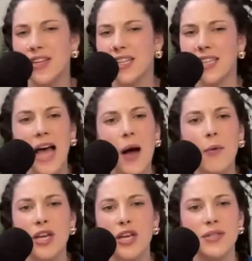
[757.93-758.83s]

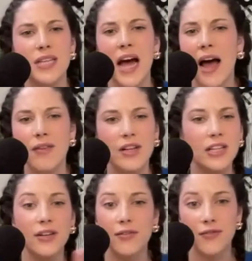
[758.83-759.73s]
allowing you to have a
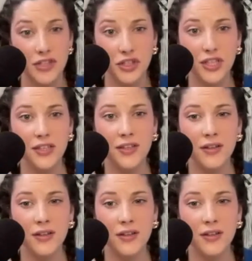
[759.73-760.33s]
clear vision.